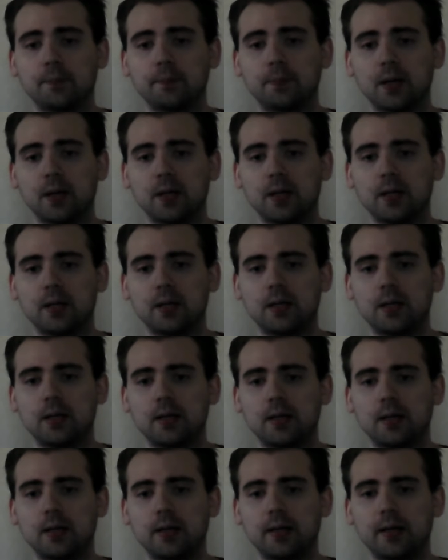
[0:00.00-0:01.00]
but
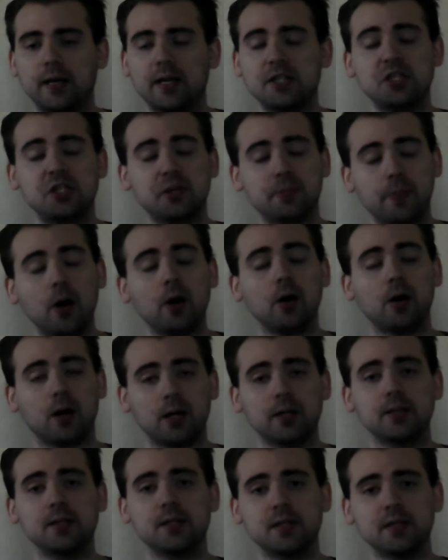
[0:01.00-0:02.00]
it's smart
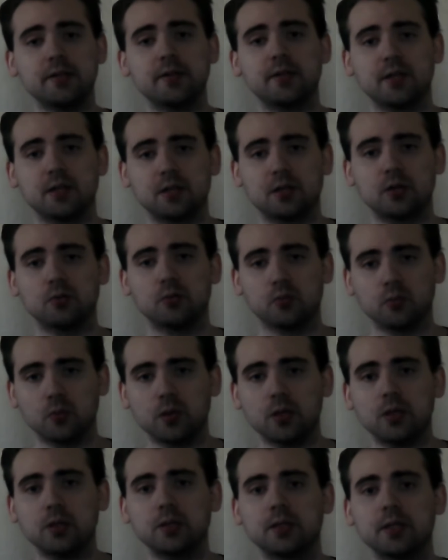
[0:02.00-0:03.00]
on Disney to
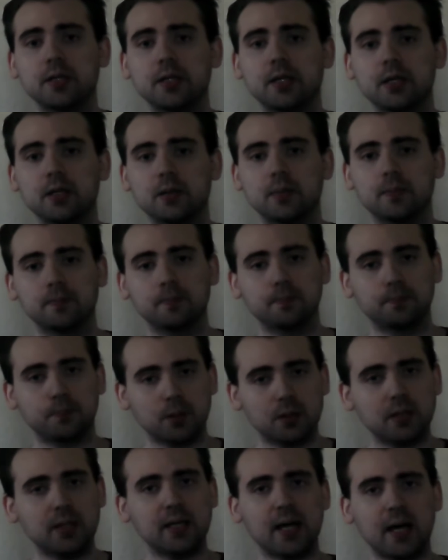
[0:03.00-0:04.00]
really
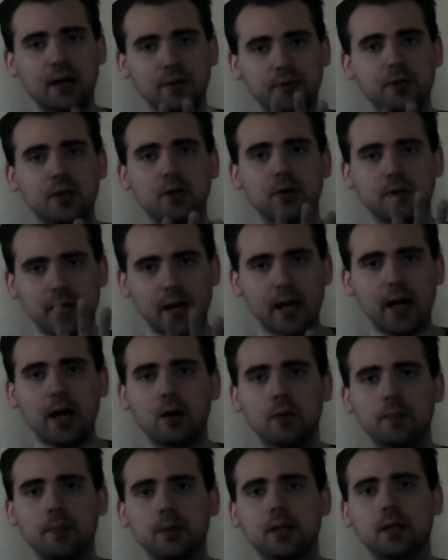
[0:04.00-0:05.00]
put it out there
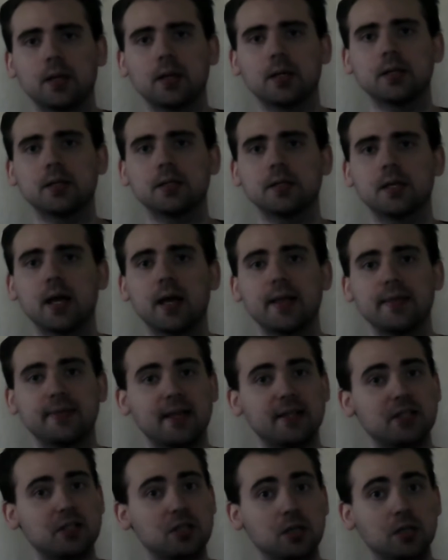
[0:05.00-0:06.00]
now, because
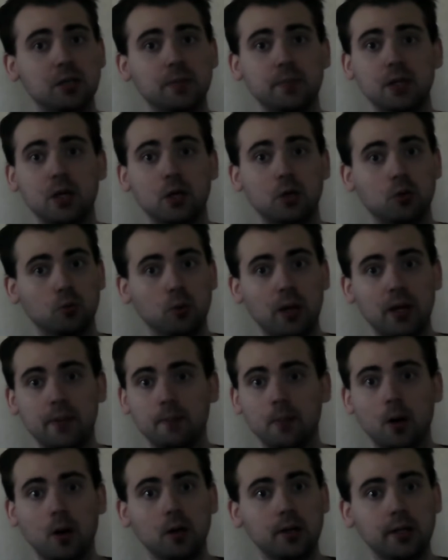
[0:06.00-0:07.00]
that's going to be a great
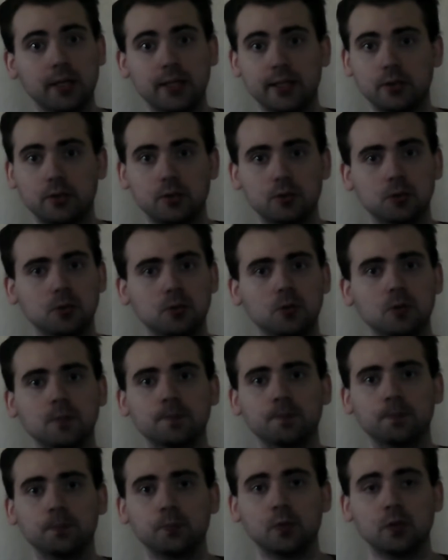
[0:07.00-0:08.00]
marketing tool
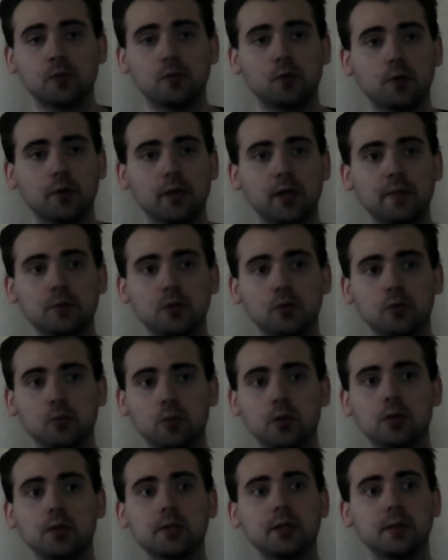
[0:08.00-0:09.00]
for them to
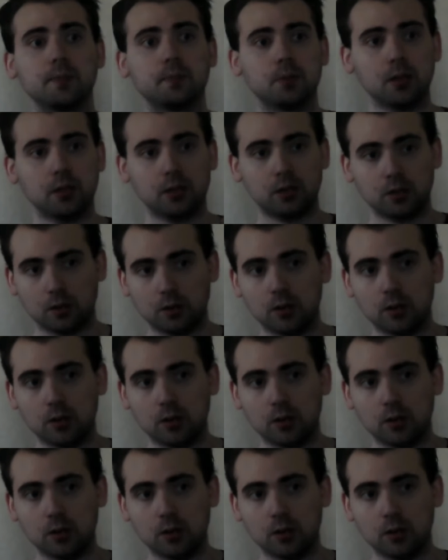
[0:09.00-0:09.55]
really put,